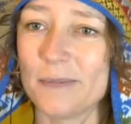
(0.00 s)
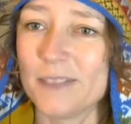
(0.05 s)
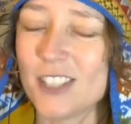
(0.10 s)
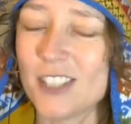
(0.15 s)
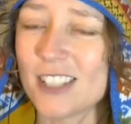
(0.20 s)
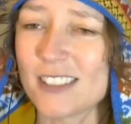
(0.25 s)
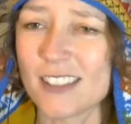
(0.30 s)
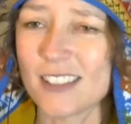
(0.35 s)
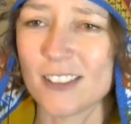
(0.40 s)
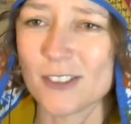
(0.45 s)

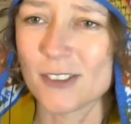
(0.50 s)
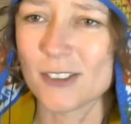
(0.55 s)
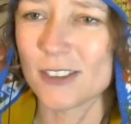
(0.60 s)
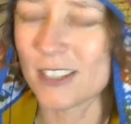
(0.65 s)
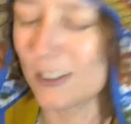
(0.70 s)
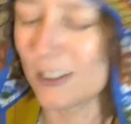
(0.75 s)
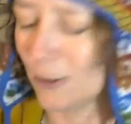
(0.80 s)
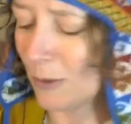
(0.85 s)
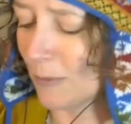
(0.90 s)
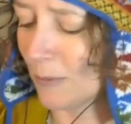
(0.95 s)
just those
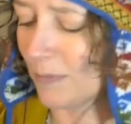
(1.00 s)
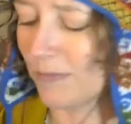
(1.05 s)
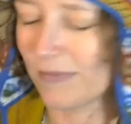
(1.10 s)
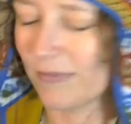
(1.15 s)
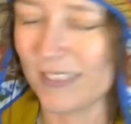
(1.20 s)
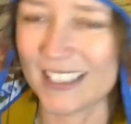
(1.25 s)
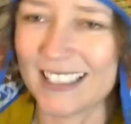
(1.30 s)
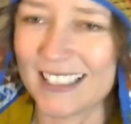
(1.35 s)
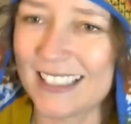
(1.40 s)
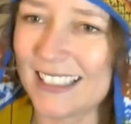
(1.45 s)
little
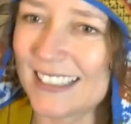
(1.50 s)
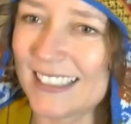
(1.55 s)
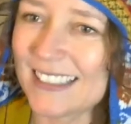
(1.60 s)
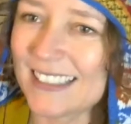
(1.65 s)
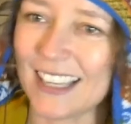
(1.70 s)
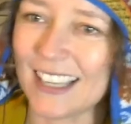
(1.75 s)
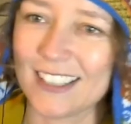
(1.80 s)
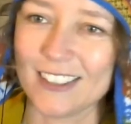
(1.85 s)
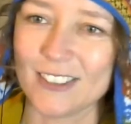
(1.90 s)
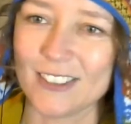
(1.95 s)
things
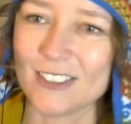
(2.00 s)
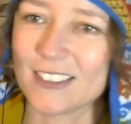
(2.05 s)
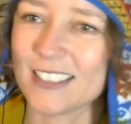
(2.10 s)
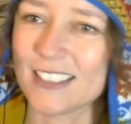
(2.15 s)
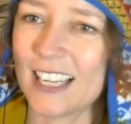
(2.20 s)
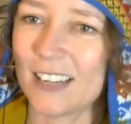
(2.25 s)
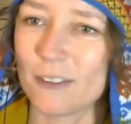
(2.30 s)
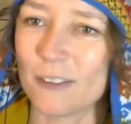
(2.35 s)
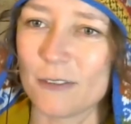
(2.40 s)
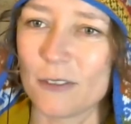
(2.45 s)
that
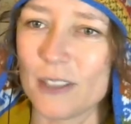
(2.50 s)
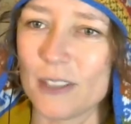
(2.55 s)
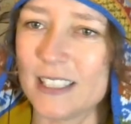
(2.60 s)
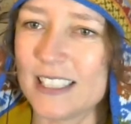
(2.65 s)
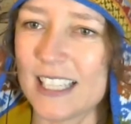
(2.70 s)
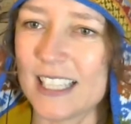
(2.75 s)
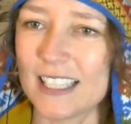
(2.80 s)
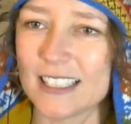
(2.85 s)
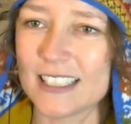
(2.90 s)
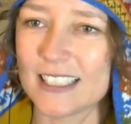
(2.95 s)
we
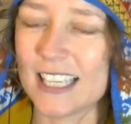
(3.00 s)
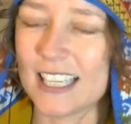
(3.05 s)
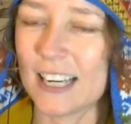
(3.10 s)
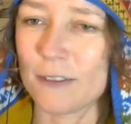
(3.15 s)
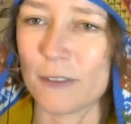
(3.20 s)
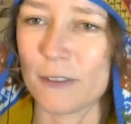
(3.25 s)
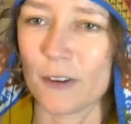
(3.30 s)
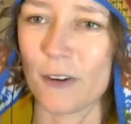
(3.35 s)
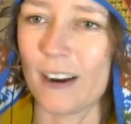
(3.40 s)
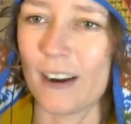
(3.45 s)
tend to take
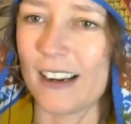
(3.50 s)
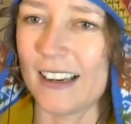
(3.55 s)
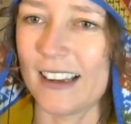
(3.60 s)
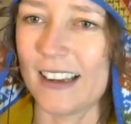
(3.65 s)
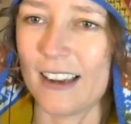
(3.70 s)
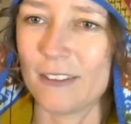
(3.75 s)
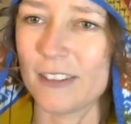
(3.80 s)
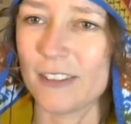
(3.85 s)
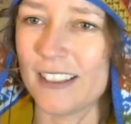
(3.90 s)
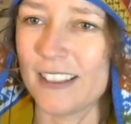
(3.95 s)
for granted
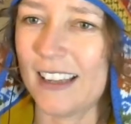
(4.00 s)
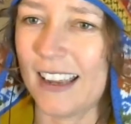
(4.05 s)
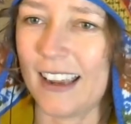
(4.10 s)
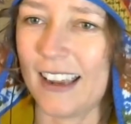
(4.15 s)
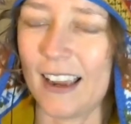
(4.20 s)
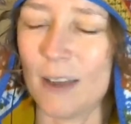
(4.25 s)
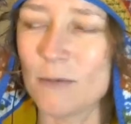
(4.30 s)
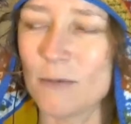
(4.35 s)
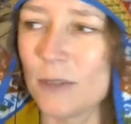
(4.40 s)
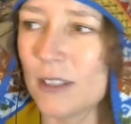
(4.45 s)
every day.
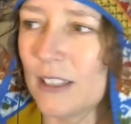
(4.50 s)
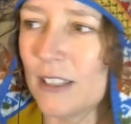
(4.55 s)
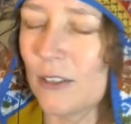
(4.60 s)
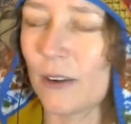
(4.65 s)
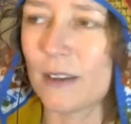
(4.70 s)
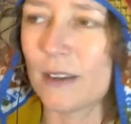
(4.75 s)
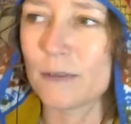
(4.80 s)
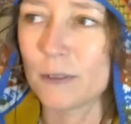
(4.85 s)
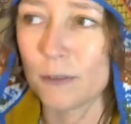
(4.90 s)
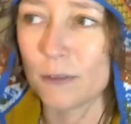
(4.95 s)
I'm really
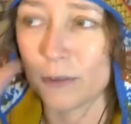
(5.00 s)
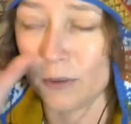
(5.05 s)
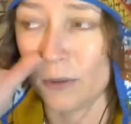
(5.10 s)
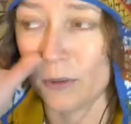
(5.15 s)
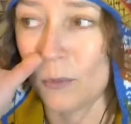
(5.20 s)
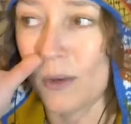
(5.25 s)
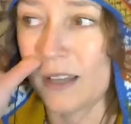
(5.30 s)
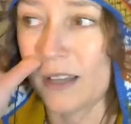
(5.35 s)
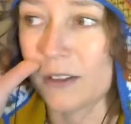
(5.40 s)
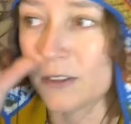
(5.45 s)
grateful for the
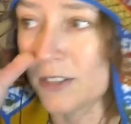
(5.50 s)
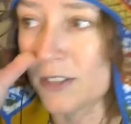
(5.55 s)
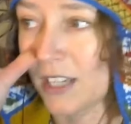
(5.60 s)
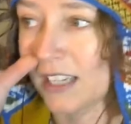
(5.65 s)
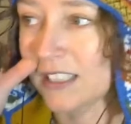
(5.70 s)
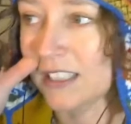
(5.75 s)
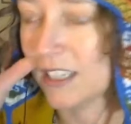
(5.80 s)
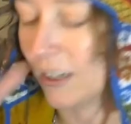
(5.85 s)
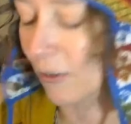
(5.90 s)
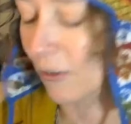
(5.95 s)
weather
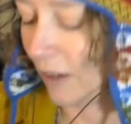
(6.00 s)
changing